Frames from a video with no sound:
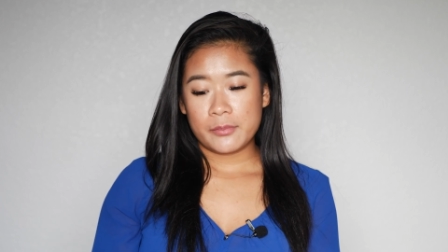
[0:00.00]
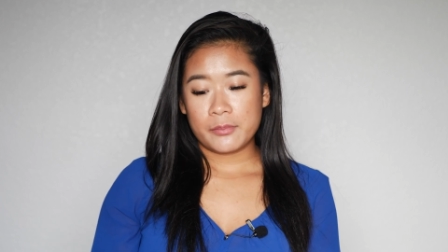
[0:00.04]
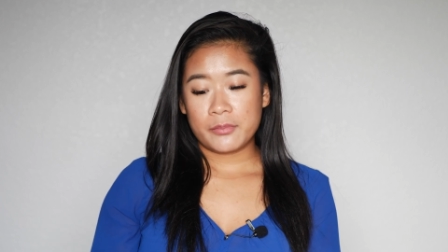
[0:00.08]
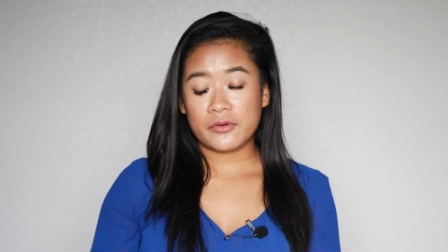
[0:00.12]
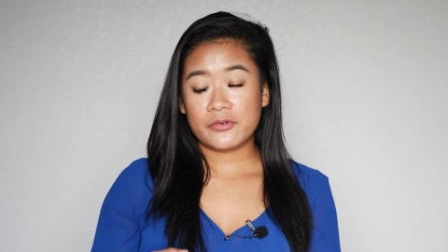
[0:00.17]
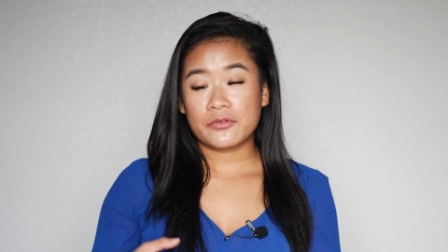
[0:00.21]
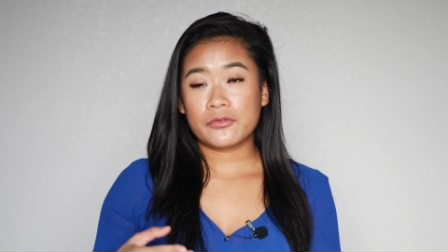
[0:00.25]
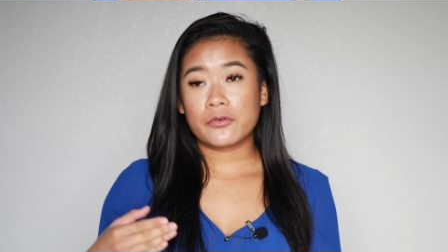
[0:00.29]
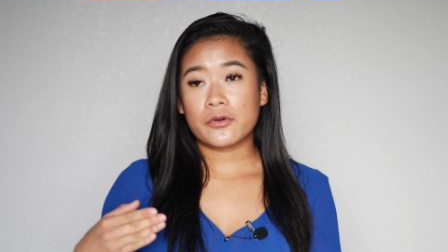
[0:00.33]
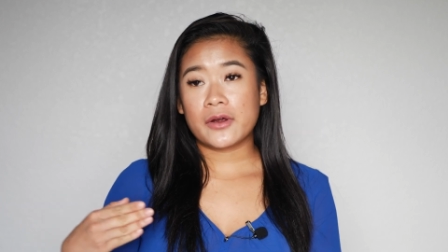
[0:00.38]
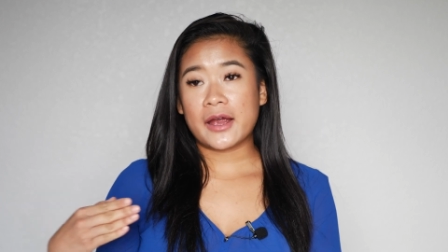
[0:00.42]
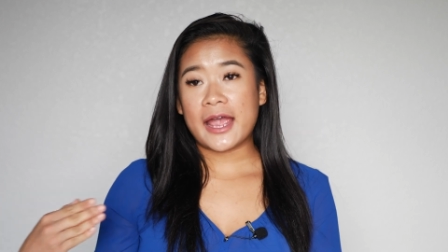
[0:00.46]

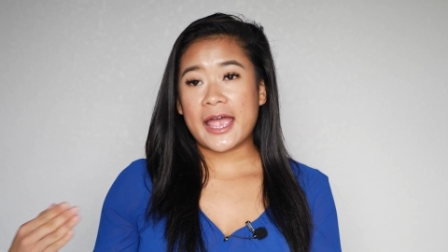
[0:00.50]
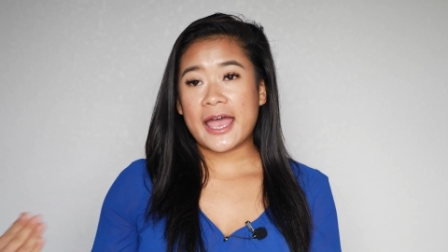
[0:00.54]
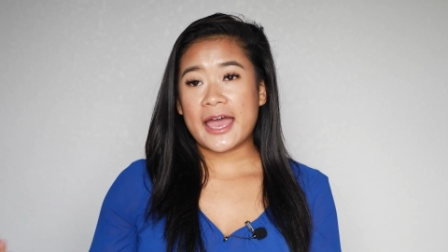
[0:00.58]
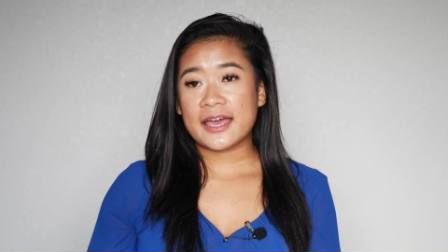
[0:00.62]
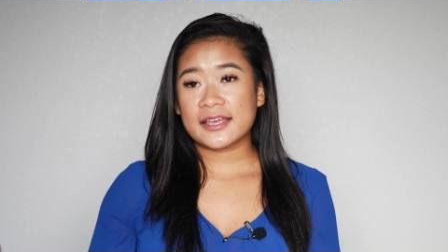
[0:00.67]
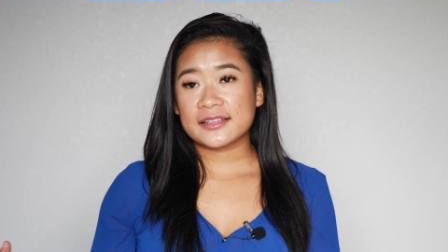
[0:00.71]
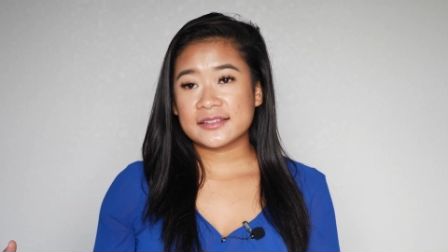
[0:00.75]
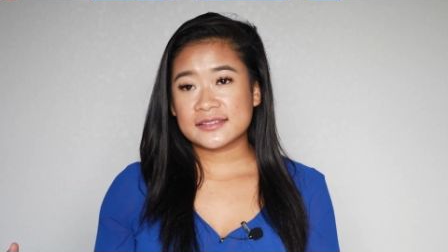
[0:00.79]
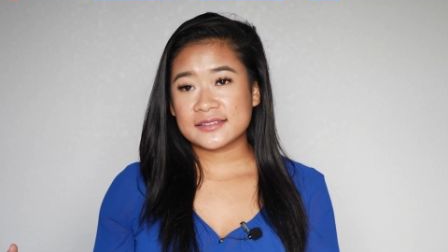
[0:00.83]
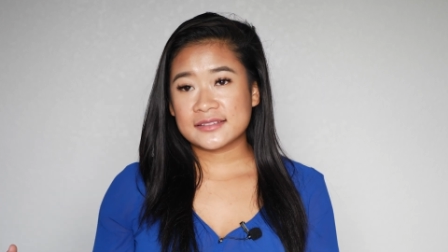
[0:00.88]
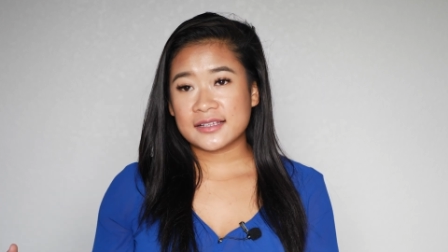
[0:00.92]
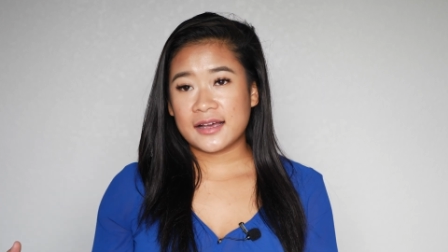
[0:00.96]
before I
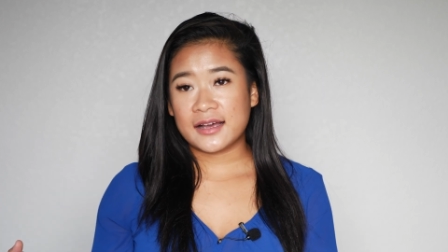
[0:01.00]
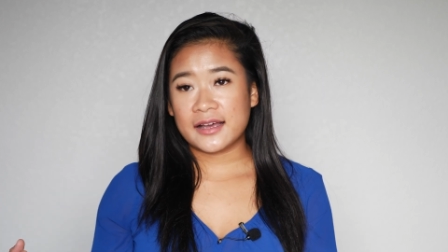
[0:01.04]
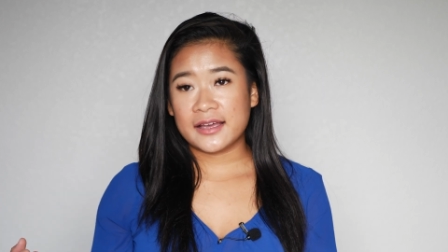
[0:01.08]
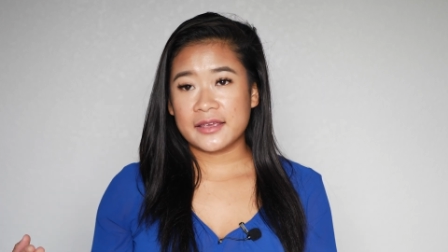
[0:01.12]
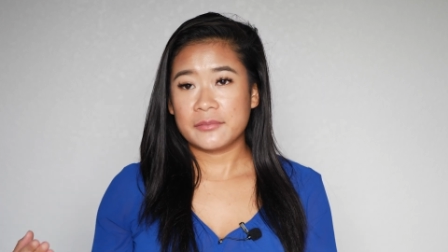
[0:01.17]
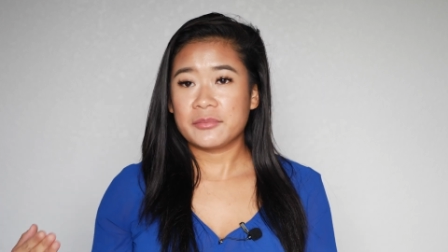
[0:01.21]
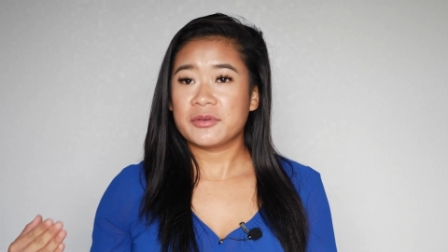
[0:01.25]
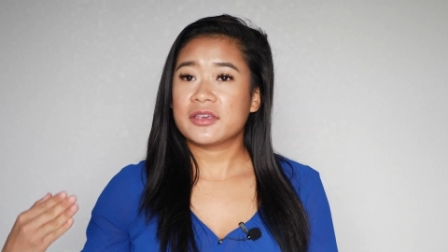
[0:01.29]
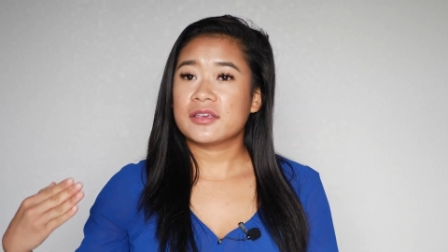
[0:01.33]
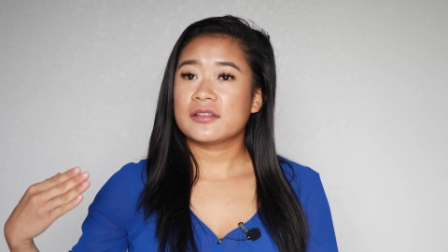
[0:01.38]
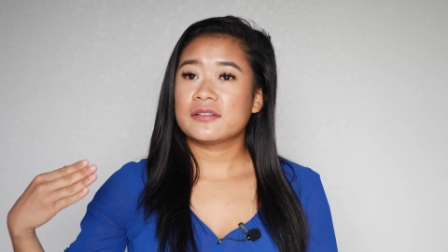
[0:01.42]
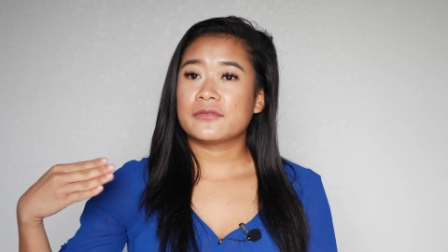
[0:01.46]
asked
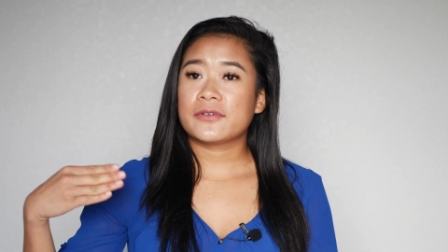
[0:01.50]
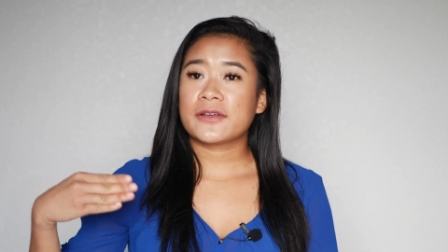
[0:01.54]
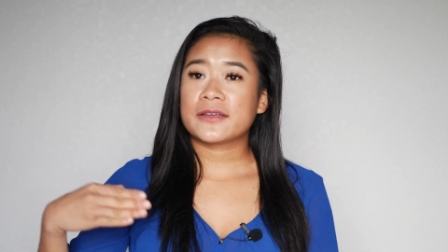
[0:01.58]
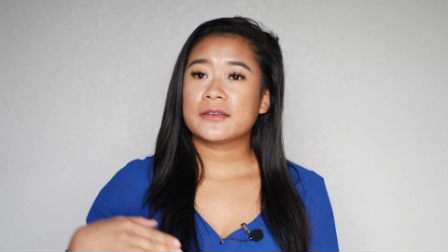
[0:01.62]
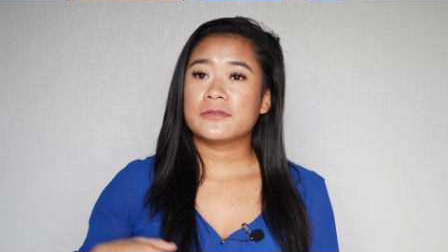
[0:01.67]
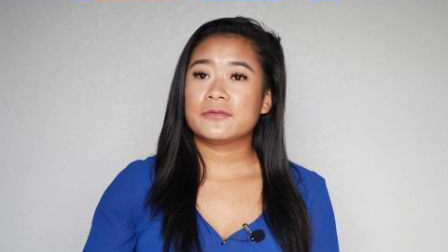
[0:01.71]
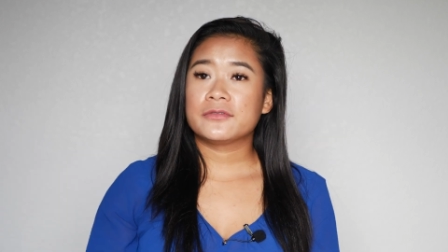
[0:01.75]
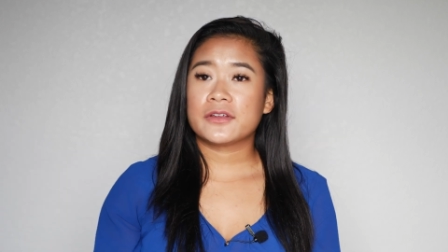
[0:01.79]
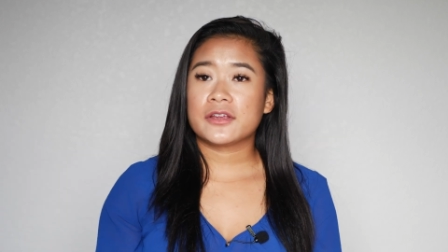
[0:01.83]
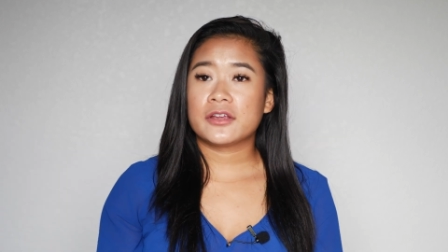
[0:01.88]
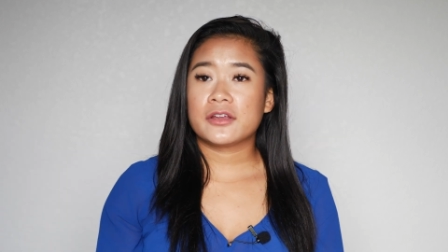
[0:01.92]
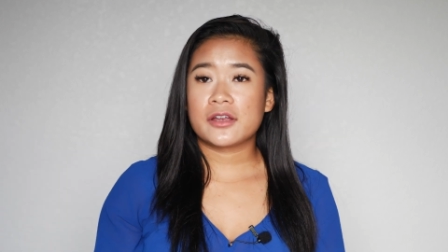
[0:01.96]
Ty, because if I
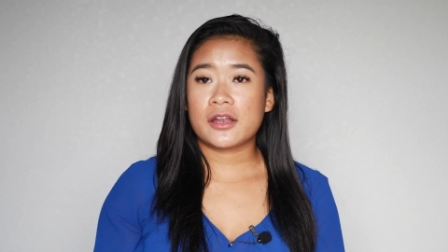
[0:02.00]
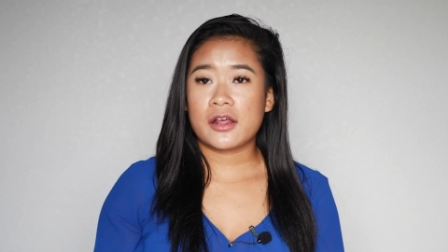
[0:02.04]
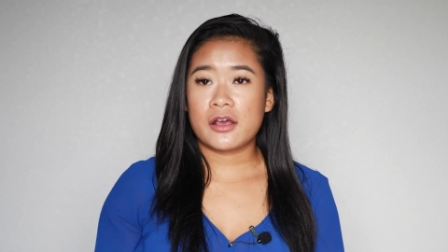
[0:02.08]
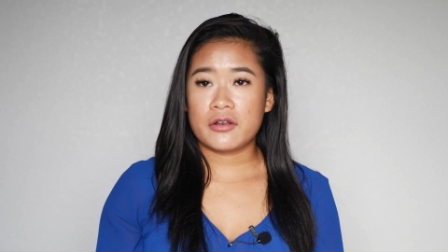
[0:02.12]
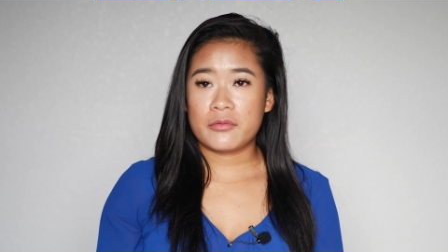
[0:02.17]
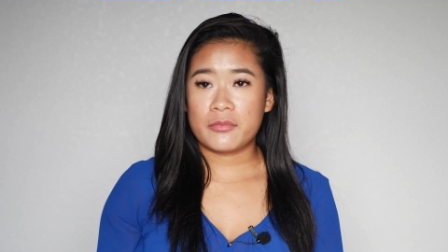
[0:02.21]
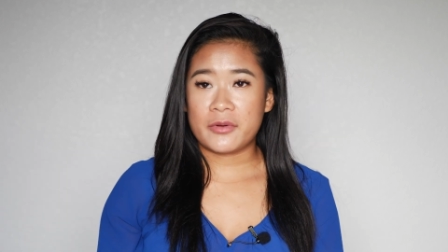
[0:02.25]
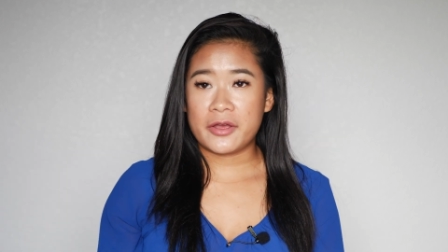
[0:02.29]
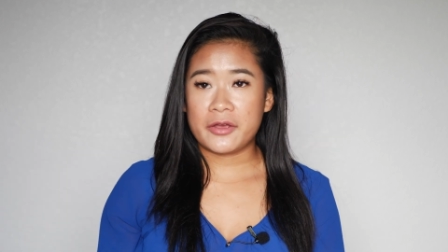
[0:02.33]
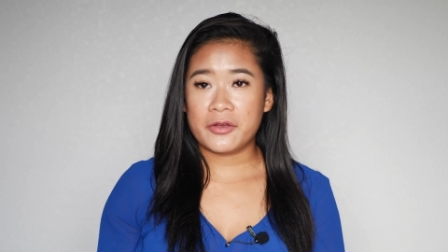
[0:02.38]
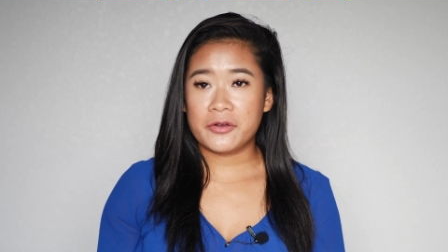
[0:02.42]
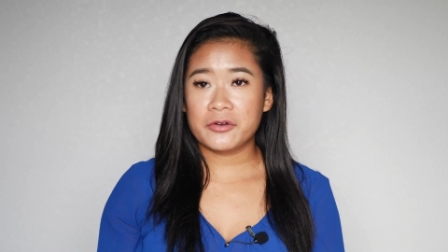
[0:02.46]
could figure it out
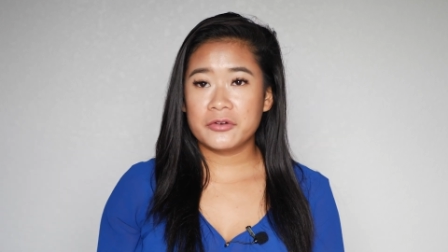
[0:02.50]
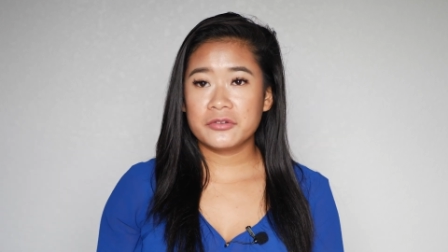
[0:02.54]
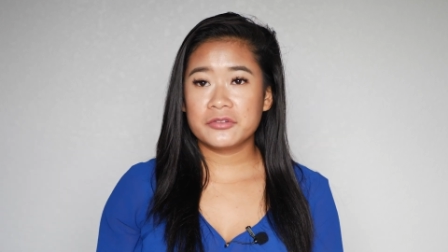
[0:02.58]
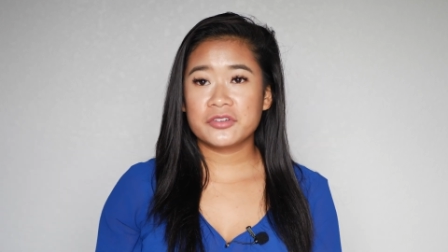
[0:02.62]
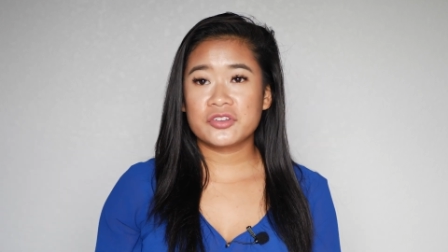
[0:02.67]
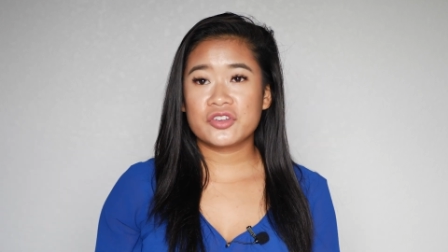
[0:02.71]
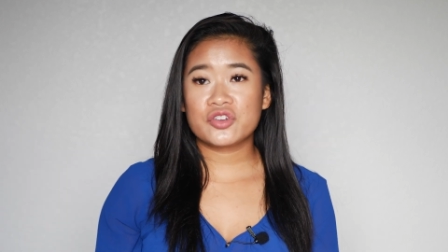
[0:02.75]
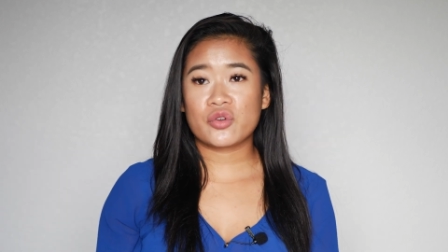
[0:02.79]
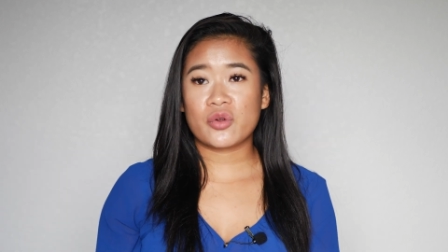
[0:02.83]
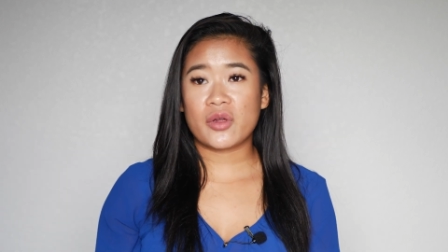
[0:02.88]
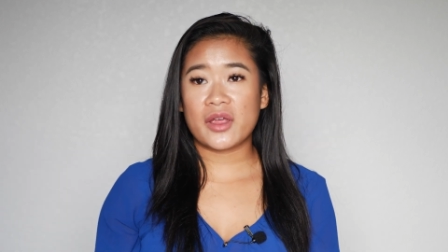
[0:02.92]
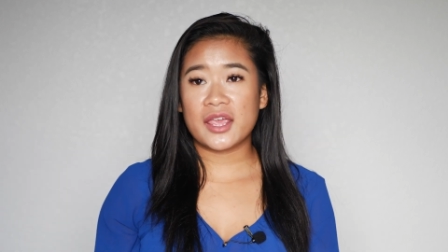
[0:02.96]
on my
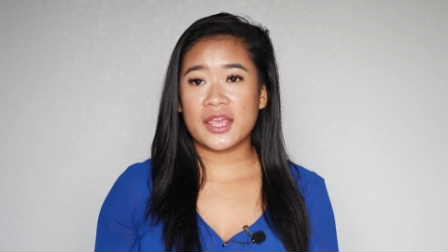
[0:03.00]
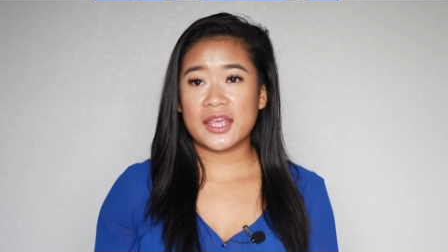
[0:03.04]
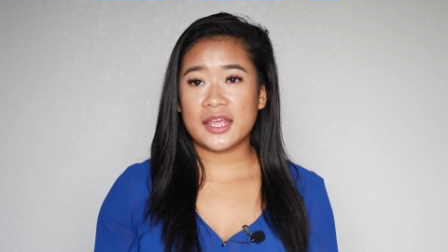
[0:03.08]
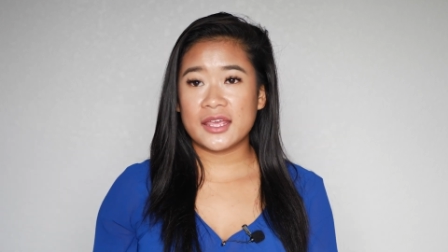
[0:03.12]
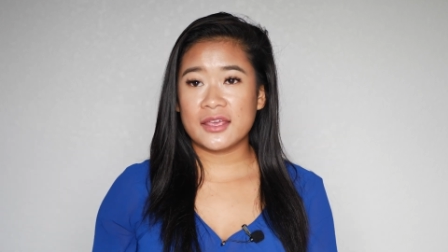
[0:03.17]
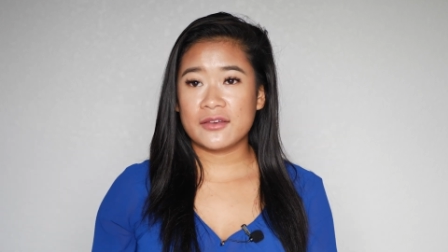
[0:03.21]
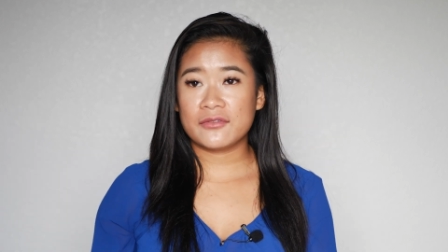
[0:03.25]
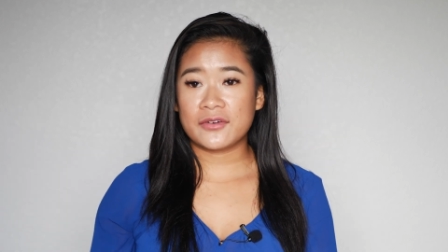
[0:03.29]
own, great.